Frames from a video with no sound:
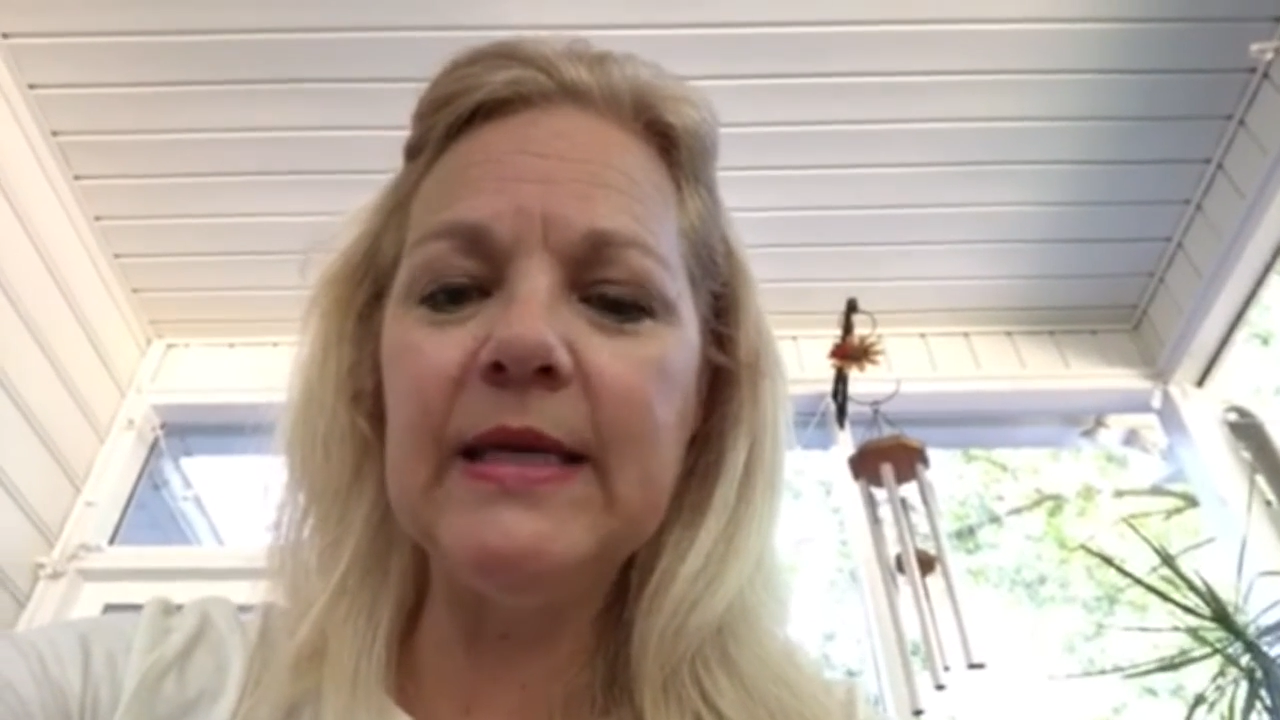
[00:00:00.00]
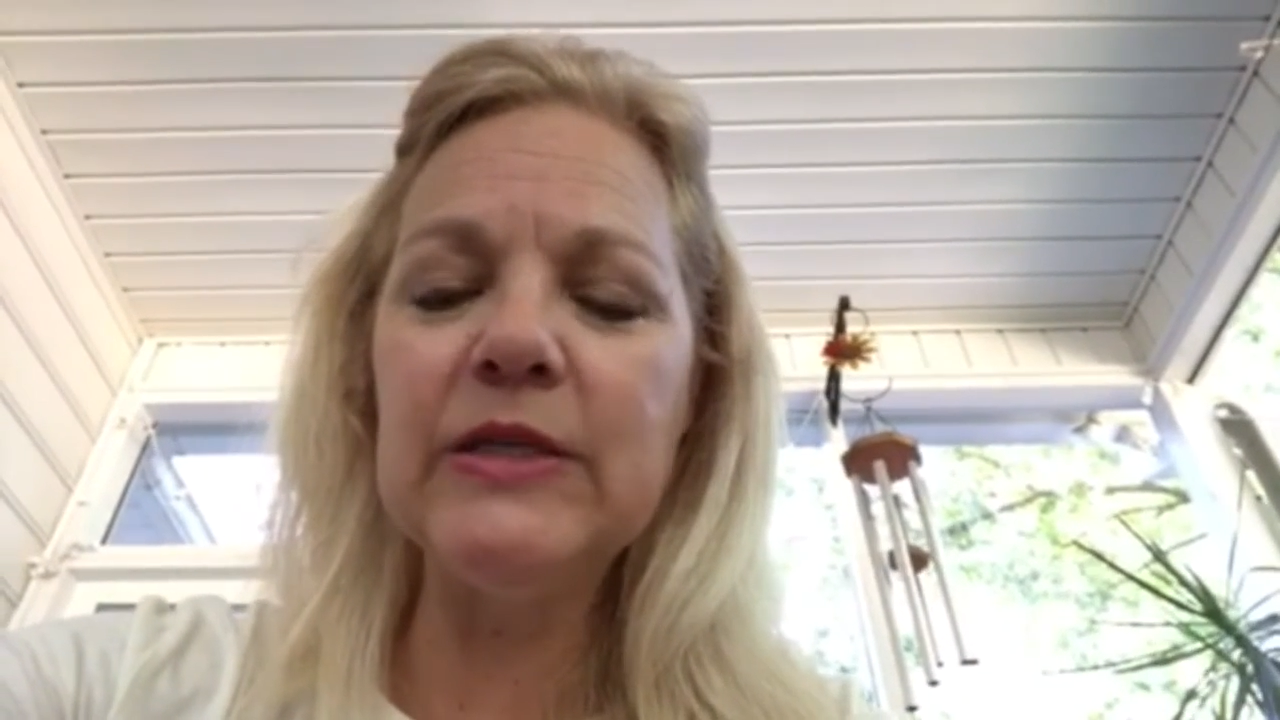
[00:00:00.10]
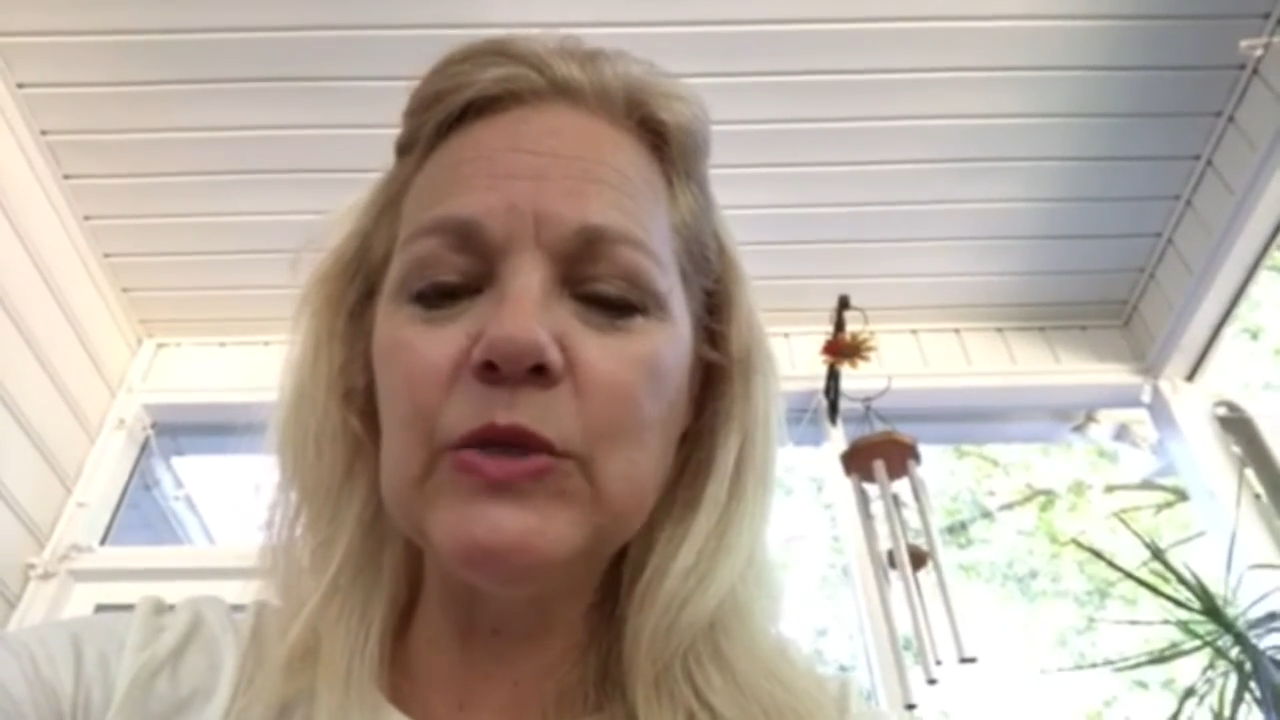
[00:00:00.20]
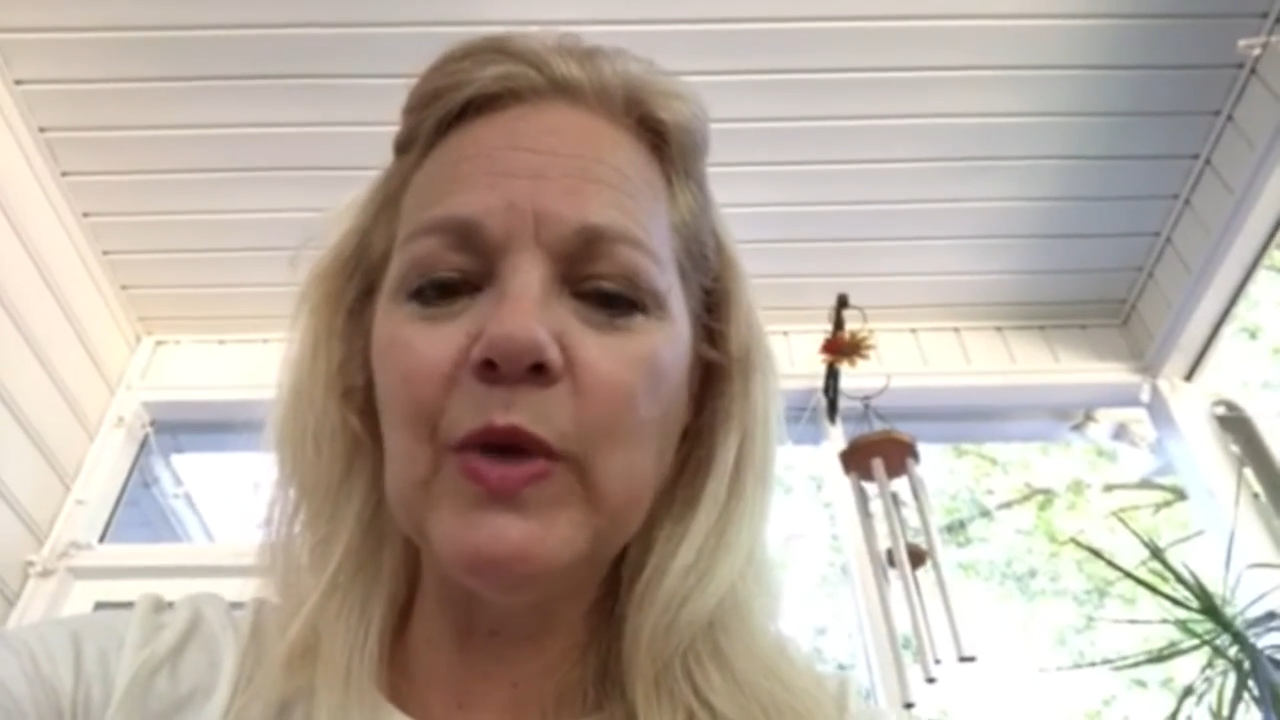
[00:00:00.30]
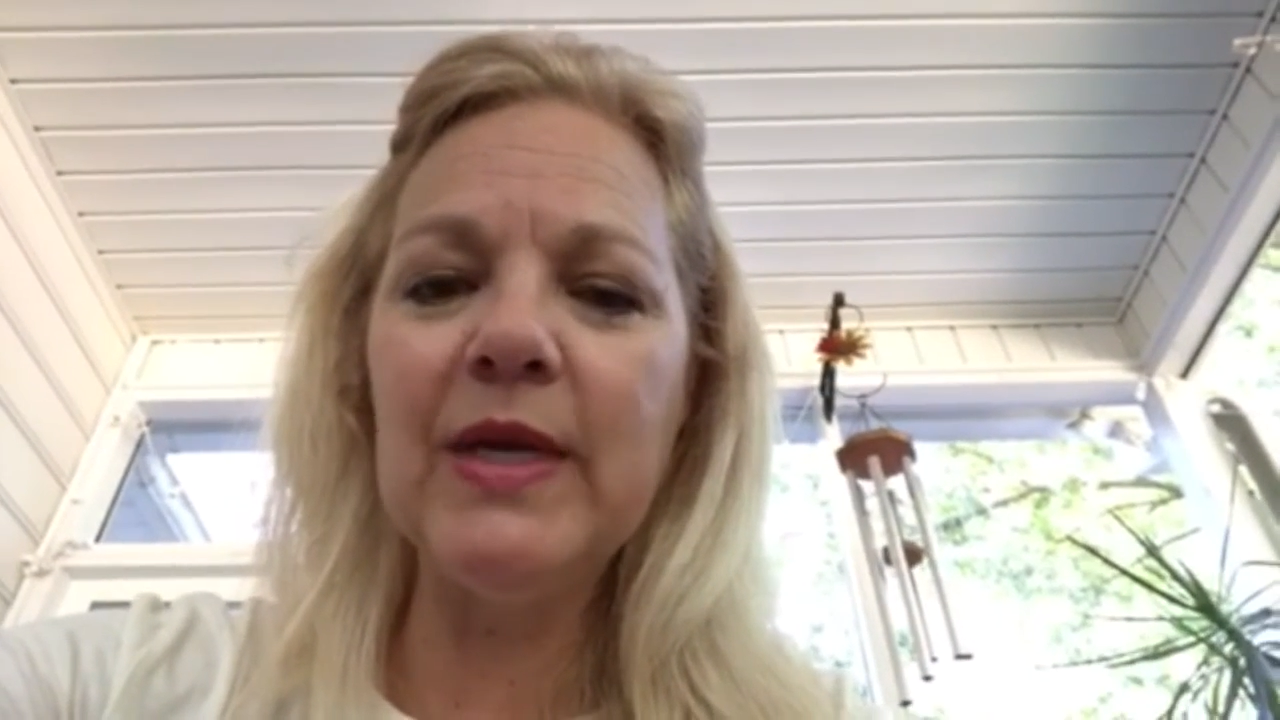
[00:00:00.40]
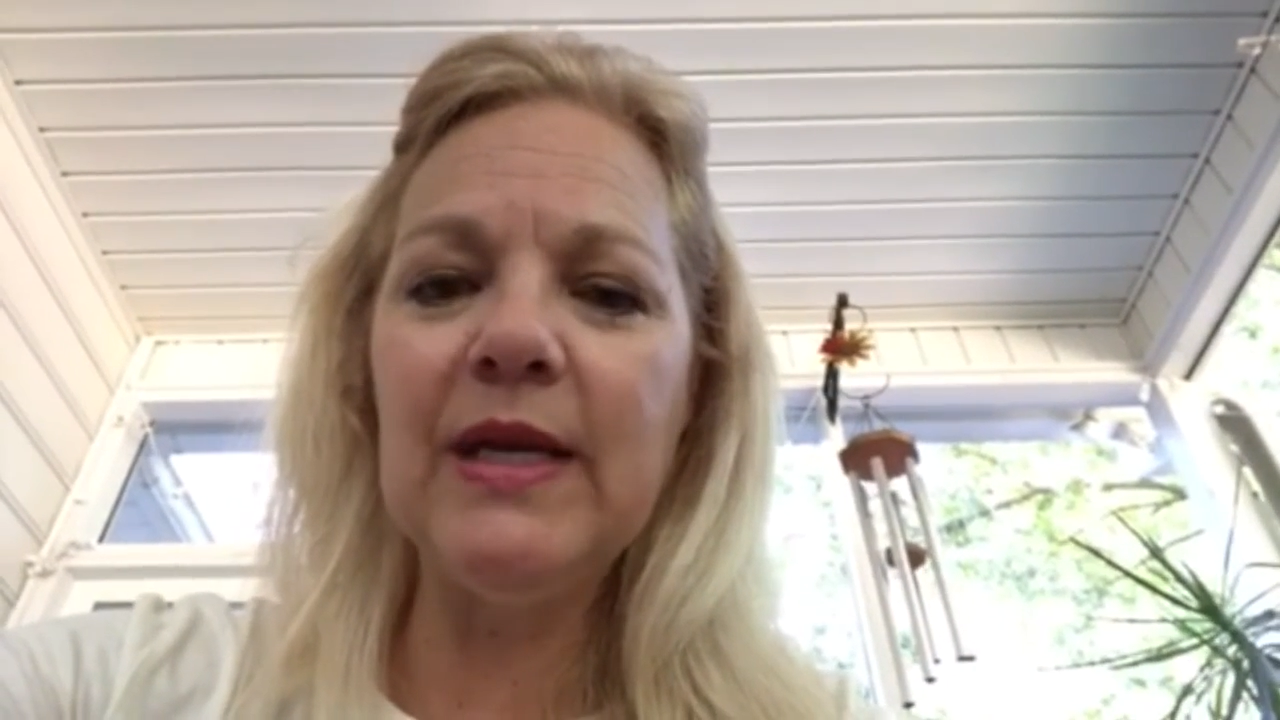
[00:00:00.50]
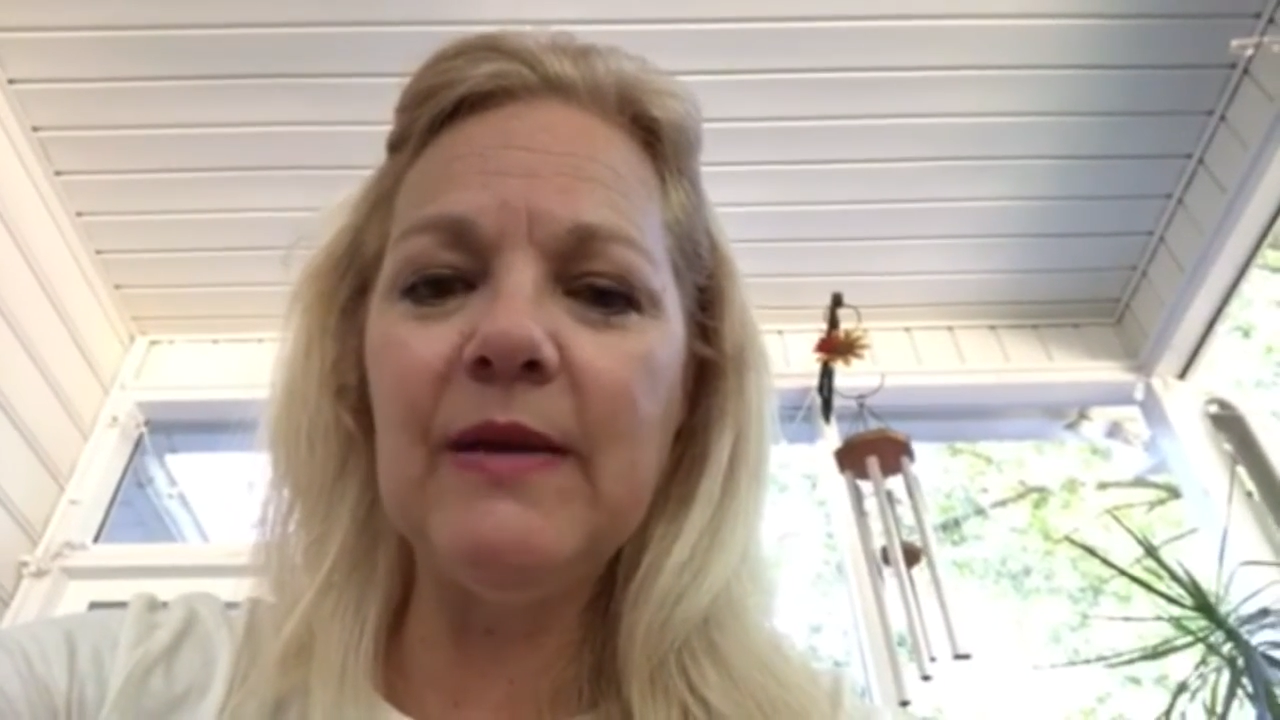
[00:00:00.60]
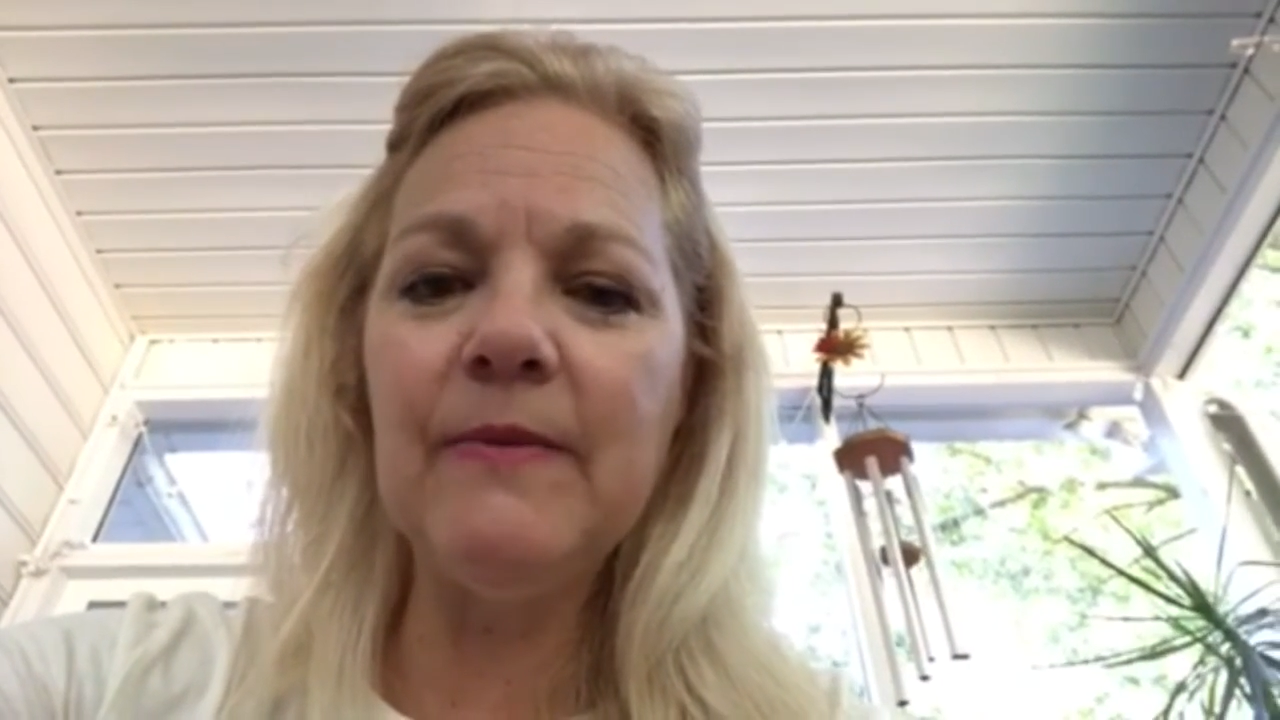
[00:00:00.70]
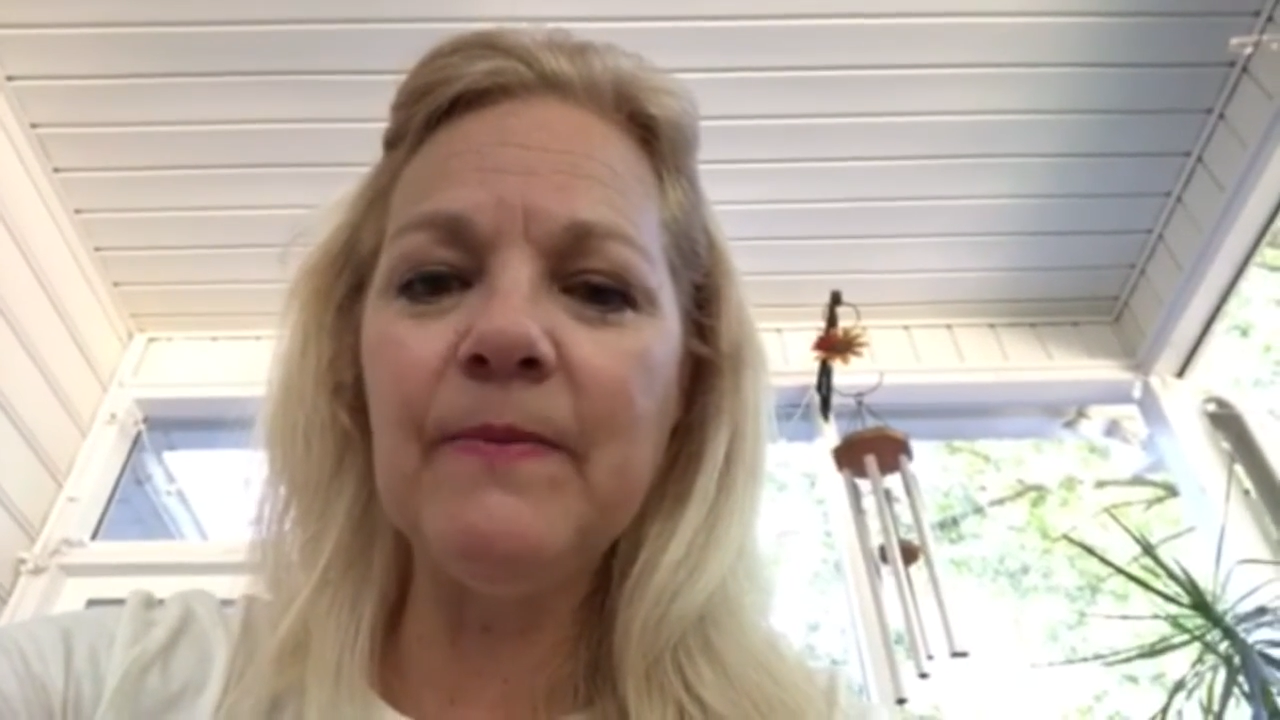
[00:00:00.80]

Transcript: and 20.